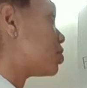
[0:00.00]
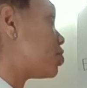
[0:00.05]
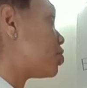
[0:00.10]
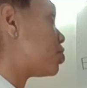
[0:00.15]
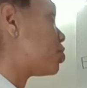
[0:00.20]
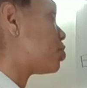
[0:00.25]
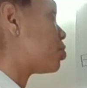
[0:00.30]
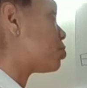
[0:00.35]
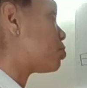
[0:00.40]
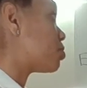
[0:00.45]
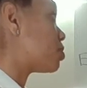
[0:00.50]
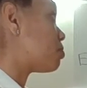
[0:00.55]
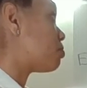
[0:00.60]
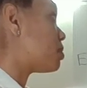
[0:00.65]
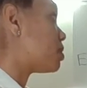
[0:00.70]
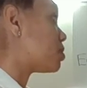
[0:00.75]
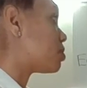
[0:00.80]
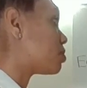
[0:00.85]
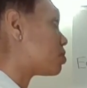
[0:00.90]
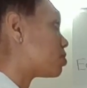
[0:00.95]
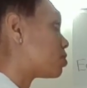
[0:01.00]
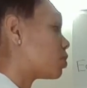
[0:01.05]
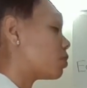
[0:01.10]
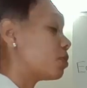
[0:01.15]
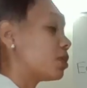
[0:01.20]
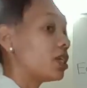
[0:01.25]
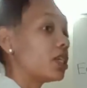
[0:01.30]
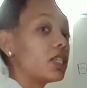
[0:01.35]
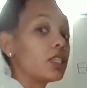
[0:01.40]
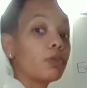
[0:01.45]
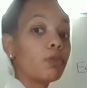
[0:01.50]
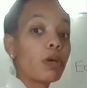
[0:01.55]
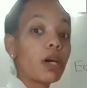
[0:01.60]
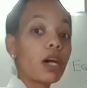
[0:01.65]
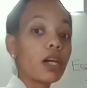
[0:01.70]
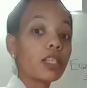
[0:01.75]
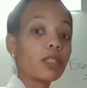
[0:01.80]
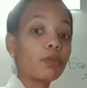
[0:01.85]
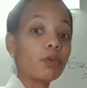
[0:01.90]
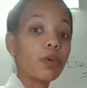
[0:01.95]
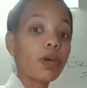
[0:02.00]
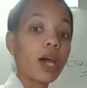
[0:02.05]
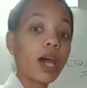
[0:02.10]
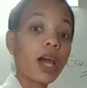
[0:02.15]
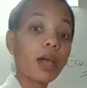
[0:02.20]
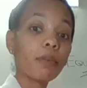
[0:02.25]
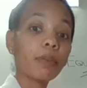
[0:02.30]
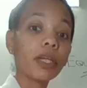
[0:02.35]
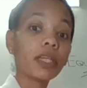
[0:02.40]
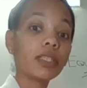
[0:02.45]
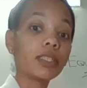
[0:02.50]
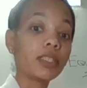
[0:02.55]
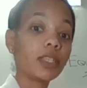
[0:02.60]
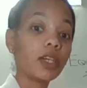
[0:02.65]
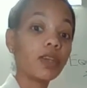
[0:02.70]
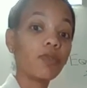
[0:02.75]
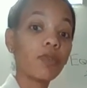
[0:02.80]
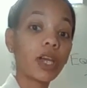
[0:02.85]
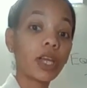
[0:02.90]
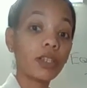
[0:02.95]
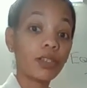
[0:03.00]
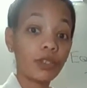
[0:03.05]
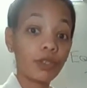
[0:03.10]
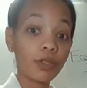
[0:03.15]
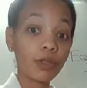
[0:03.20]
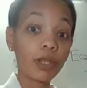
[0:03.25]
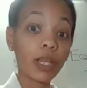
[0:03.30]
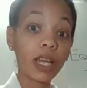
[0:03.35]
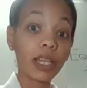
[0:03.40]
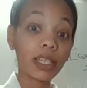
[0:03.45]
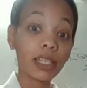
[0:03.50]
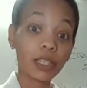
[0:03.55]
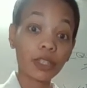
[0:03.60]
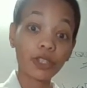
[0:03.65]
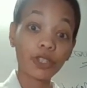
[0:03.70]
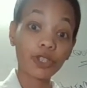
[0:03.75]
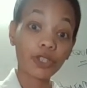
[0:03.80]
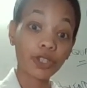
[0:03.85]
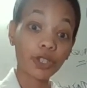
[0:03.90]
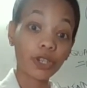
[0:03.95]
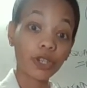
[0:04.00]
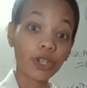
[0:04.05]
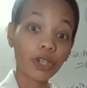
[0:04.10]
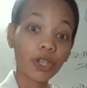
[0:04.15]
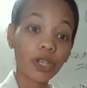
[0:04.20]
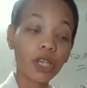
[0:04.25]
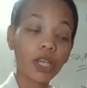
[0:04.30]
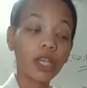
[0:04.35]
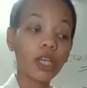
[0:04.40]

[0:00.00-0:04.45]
sugar or sweetener. So it is possible. I myself, I do not eat sugar.